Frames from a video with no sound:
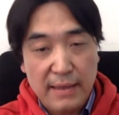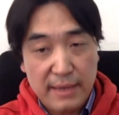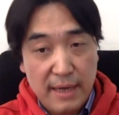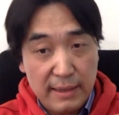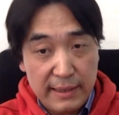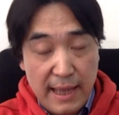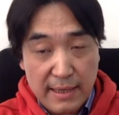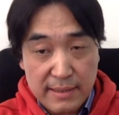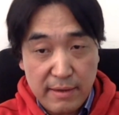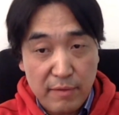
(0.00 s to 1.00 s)
there are only
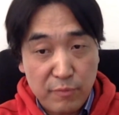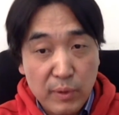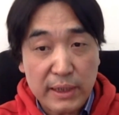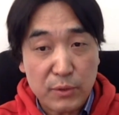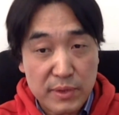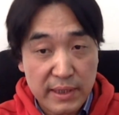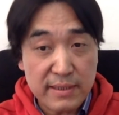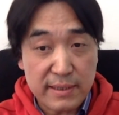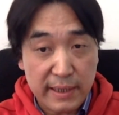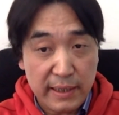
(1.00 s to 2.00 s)
like 40 to
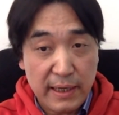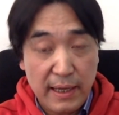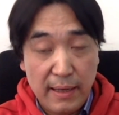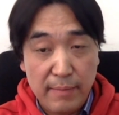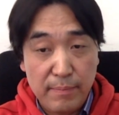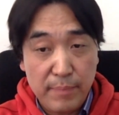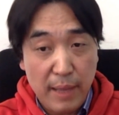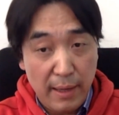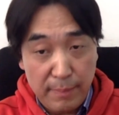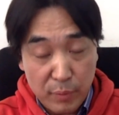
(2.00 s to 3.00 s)
60
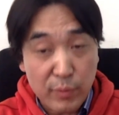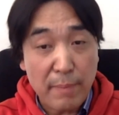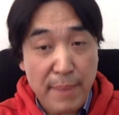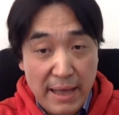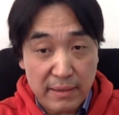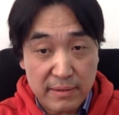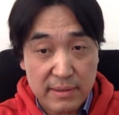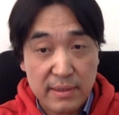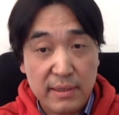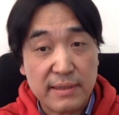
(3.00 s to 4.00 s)
program
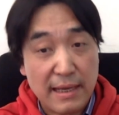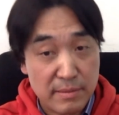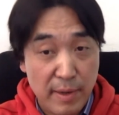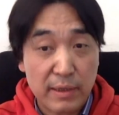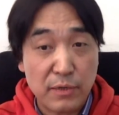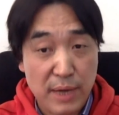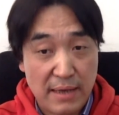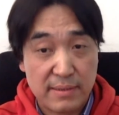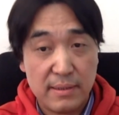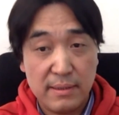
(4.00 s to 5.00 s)
patterns inside smart
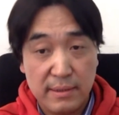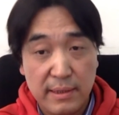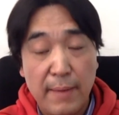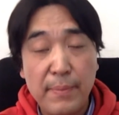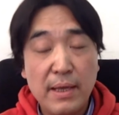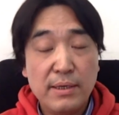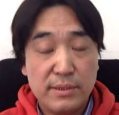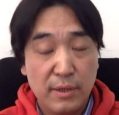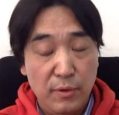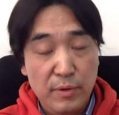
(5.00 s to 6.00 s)
contracts. Yeah,
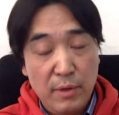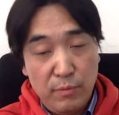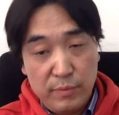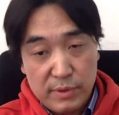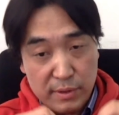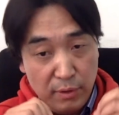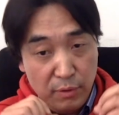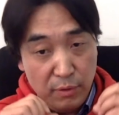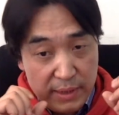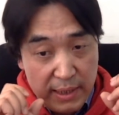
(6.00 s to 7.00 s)
so
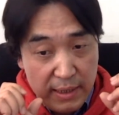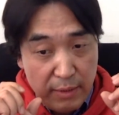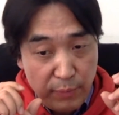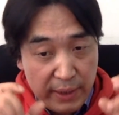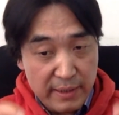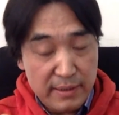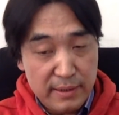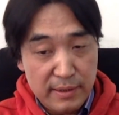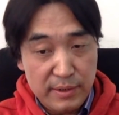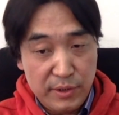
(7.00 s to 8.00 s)
we
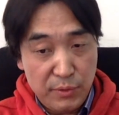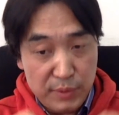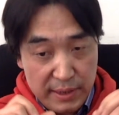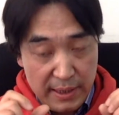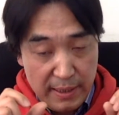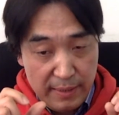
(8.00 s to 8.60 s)
can use